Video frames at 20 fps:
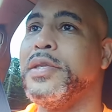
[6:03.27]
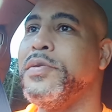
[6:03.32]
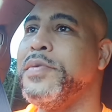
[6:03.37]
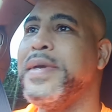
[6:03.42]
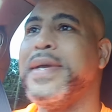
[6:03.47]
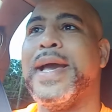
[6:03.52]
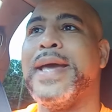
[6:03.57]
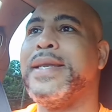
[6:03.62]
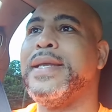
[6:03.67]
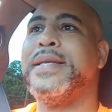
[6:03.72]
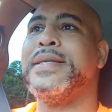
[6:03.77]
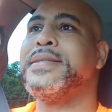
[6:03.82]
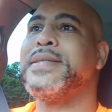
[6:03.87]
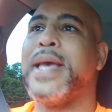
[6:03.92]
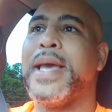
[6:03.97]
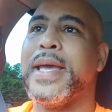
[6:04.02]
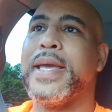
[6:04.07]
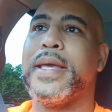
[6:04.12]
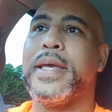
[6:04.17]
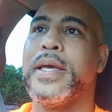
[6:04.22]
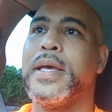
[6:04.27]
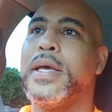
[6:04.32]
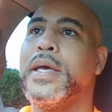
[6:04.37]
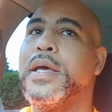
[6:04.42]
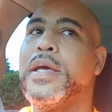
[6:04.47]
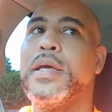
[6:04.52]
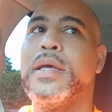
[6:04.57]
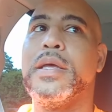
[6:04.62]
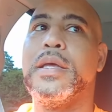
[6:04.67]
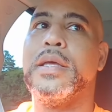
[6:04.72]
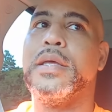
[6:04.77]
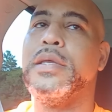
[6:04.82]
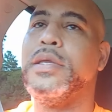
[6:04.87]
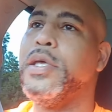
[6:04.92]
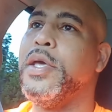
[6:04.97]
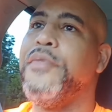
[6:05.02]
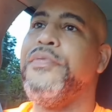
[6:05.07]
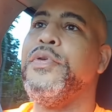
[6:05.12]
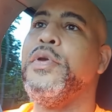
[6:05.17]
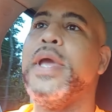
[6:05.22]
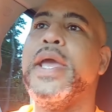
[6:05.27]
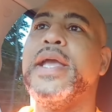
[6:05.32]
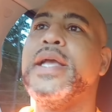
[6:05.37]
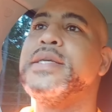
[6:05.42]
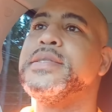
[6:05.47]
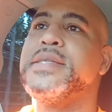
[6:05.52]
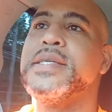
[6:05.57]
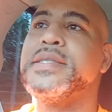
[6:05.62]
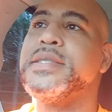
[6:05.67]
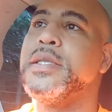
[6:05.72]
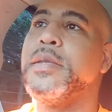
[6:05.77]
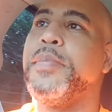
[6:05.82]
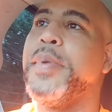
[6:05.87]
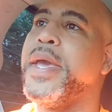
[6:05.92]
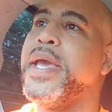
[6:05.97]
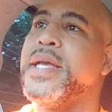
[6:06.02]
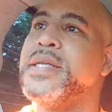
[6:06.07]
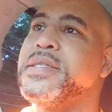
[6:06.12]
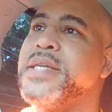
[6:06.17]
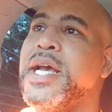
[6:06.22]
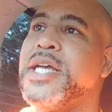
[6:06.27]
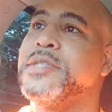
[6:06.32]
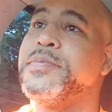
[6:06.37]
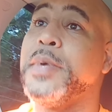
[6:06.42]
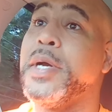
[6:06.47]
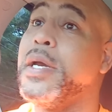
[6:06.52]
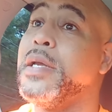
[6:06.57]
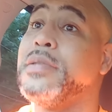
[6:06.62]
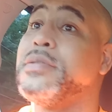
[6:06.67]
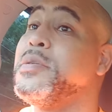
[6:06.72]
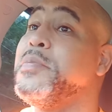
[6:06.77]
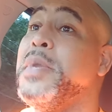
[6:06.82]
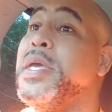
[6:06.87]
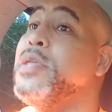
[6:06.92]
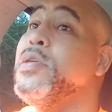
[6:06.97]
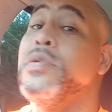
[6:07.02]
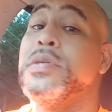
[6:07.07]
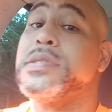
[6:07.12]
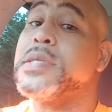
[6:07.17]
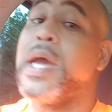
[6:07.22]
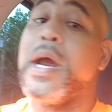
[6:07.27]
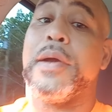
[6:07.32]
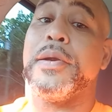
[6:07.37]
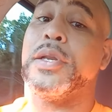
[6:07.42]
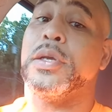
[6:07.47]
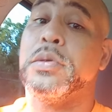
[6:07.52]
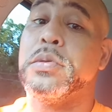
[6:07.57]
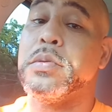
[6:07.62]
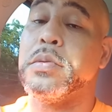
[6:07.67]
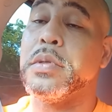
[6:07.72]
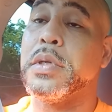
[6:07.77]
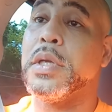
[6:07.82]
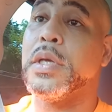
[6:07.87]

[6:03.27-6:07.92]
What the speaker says: You ain't got nothing to say. If you ain't consistently paying child support, to me, you a sorry dude.